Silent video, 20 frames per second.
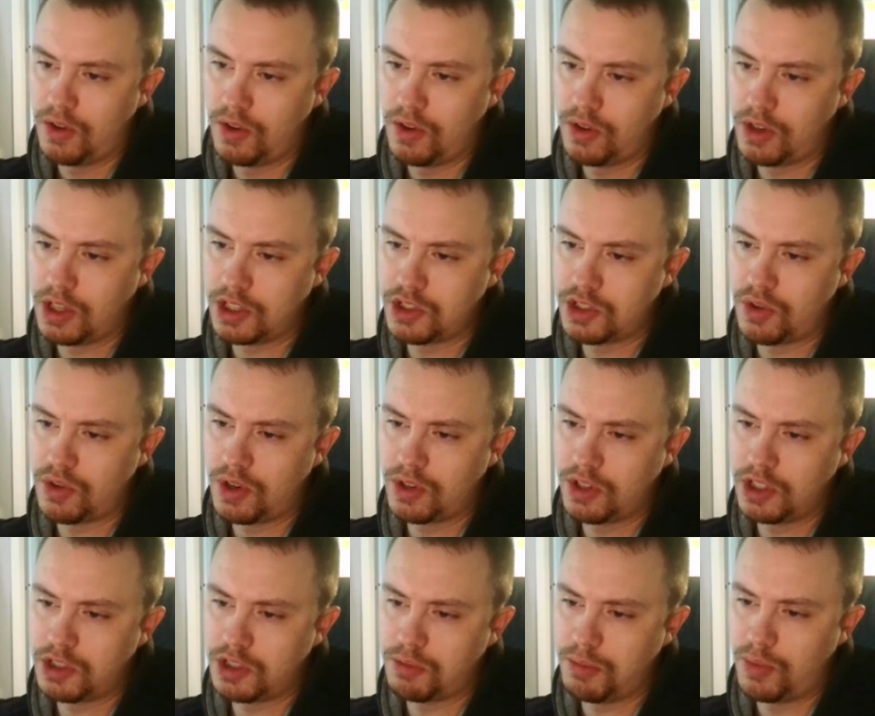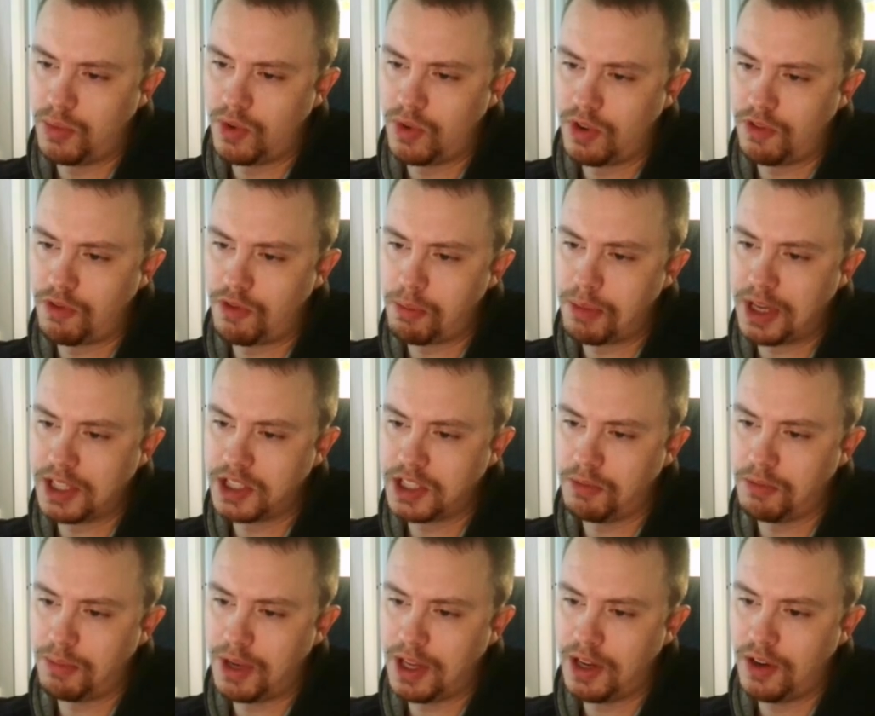Keiserato is more of a
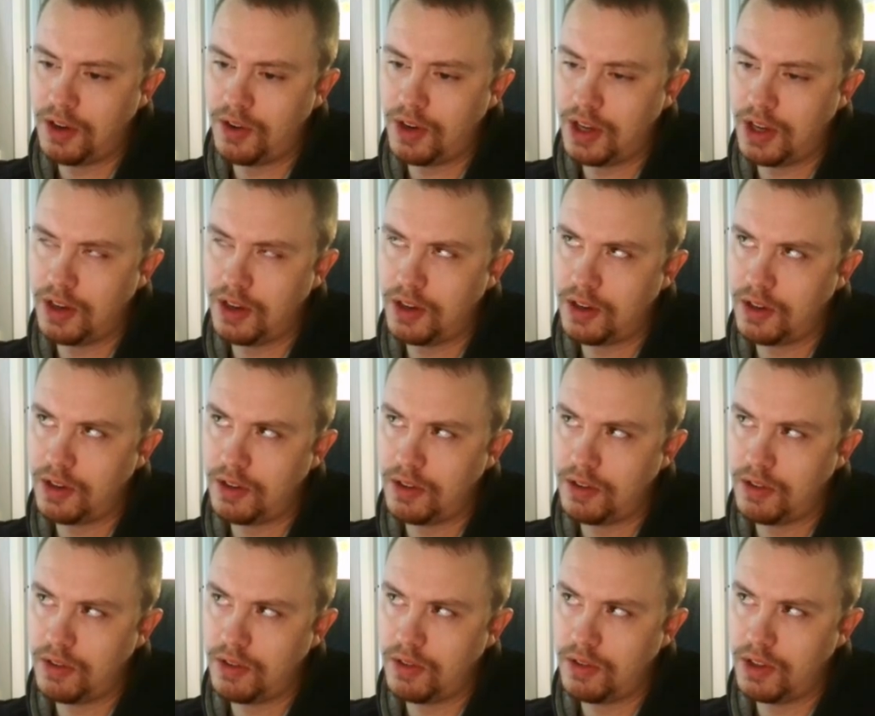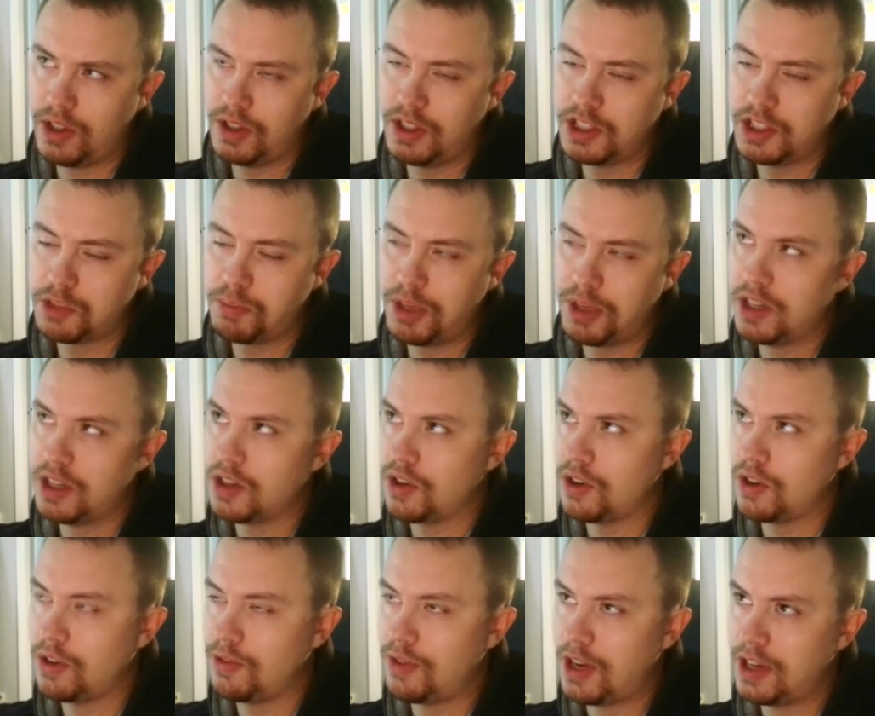passive player, and in this
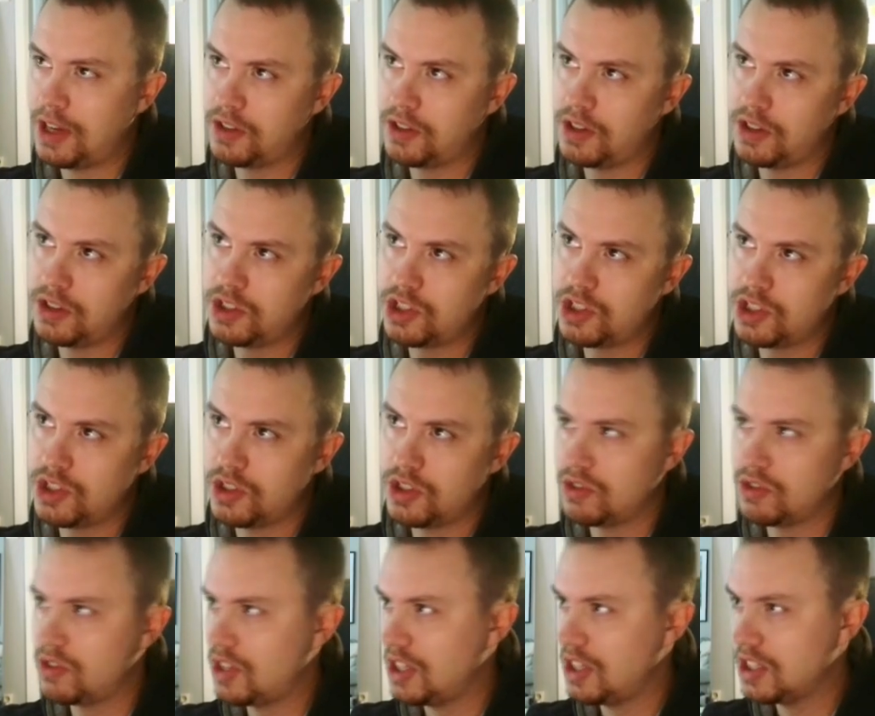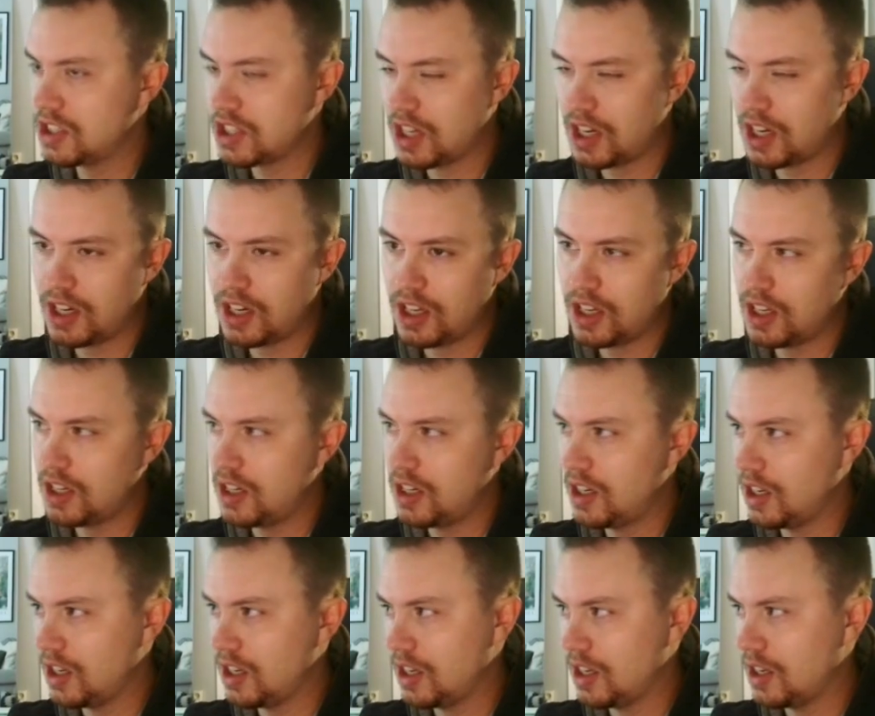peaker advantage,
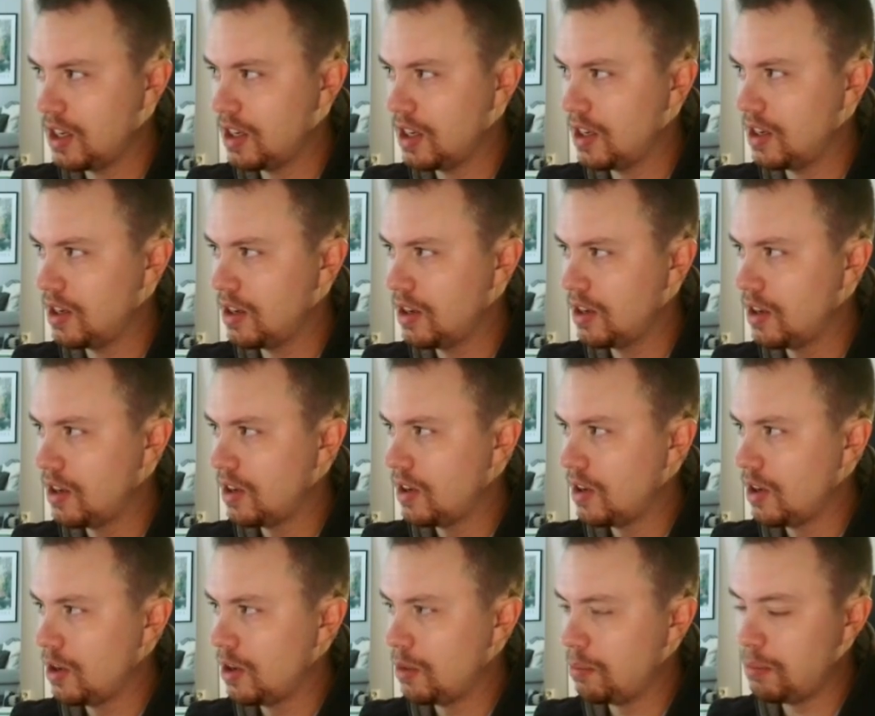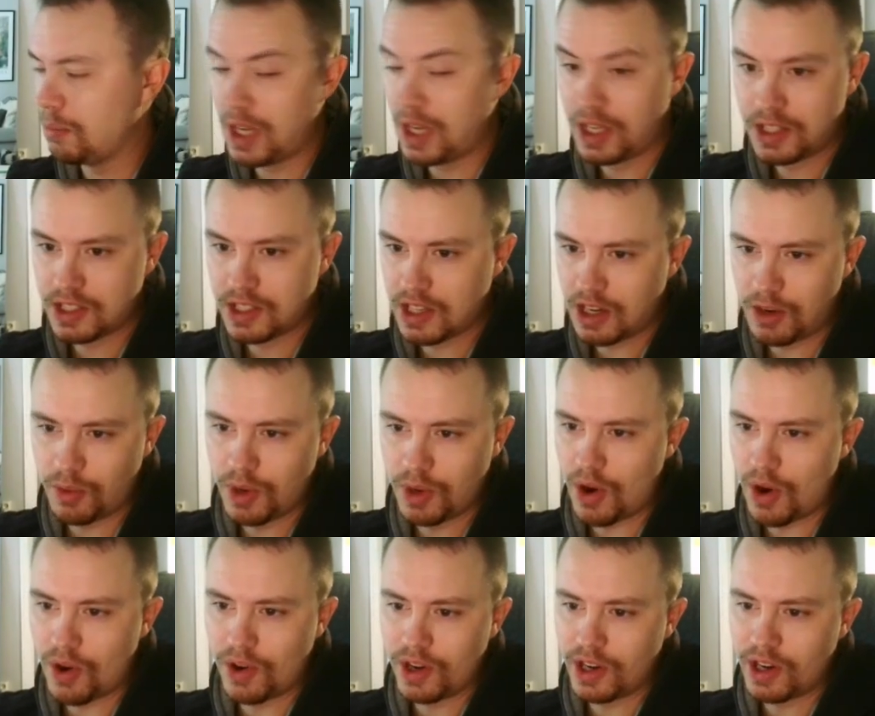T-sided meta we
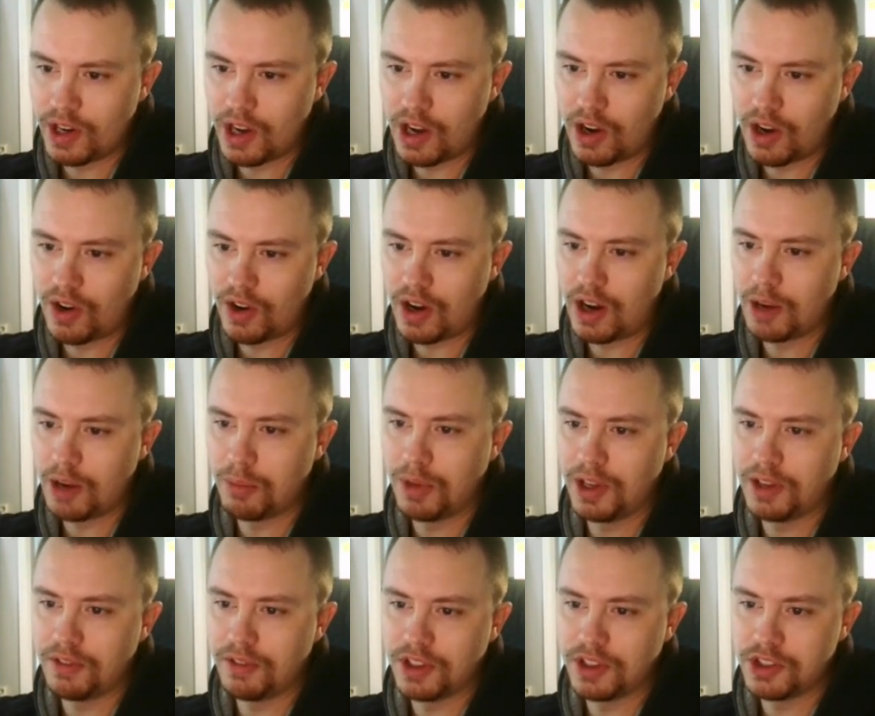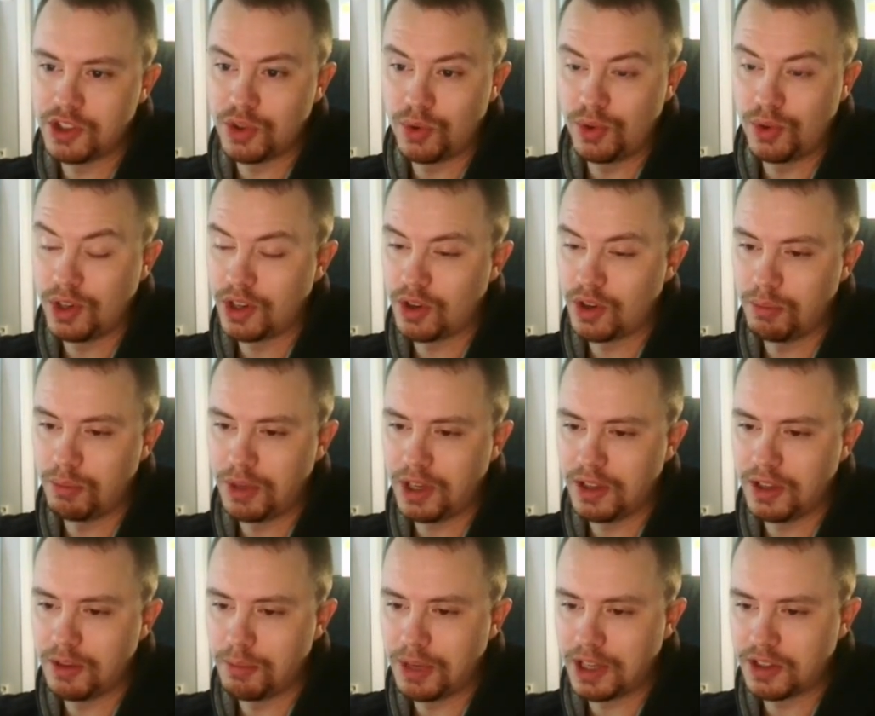are in now, I believe that Yuri could be
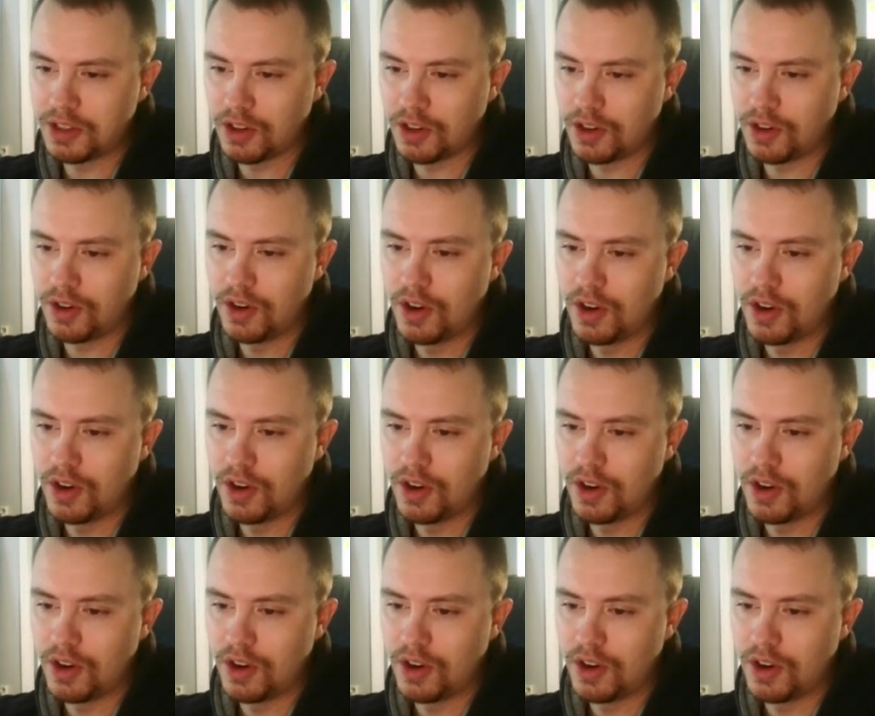the better